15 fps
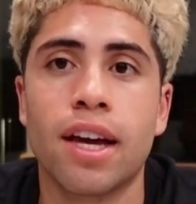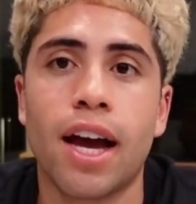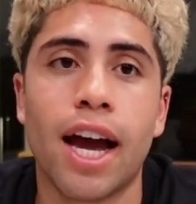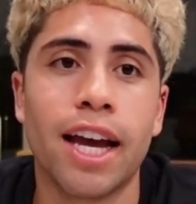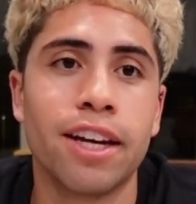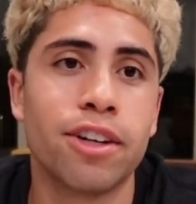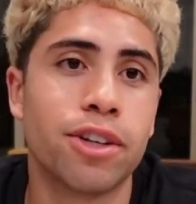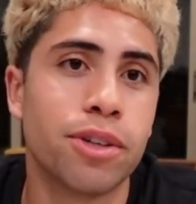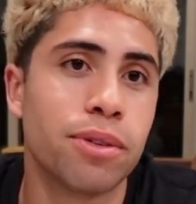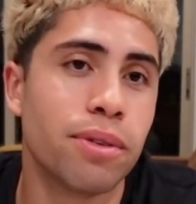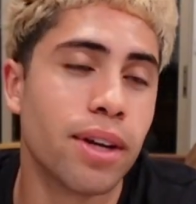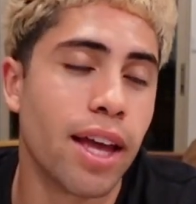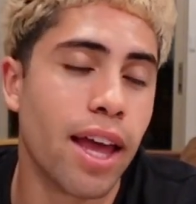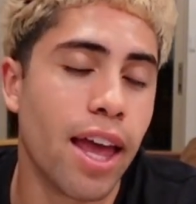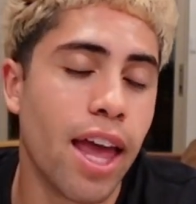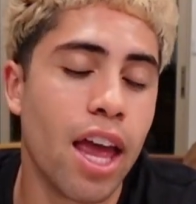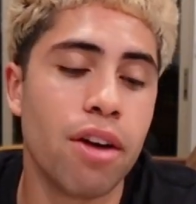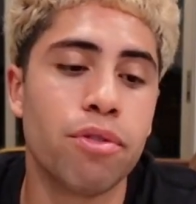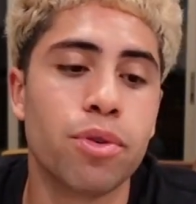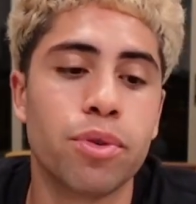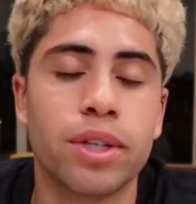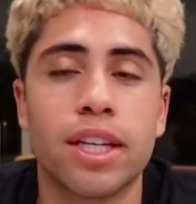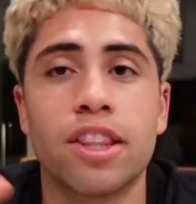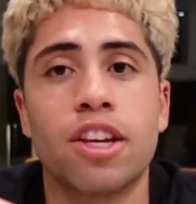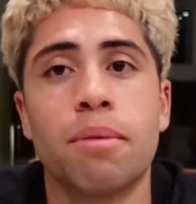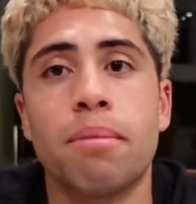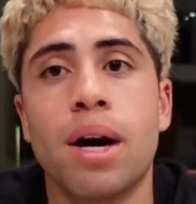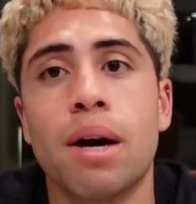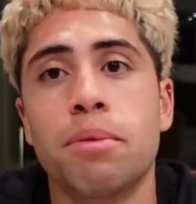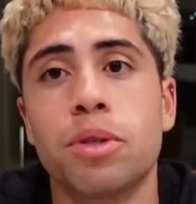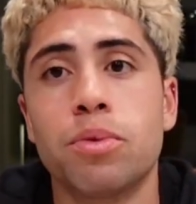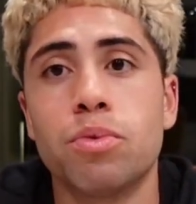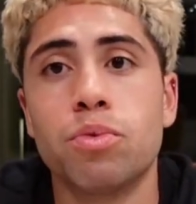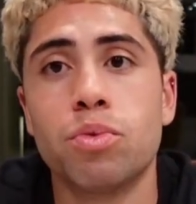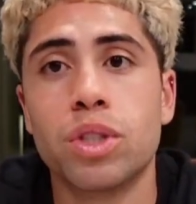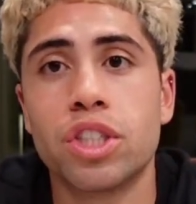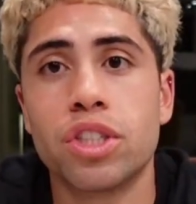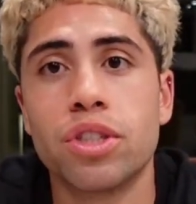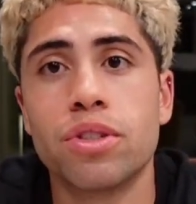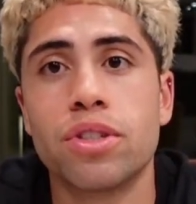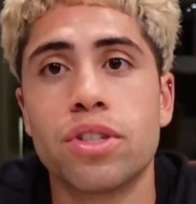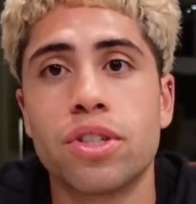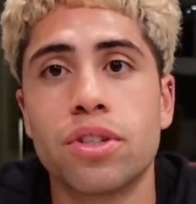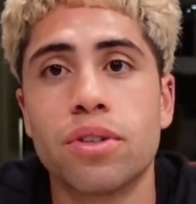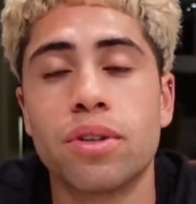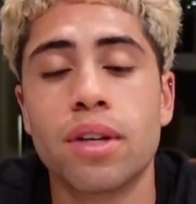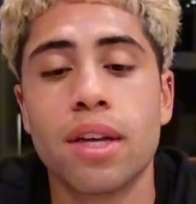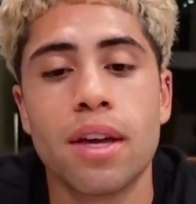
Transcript: I know everyone and their mom would choose to.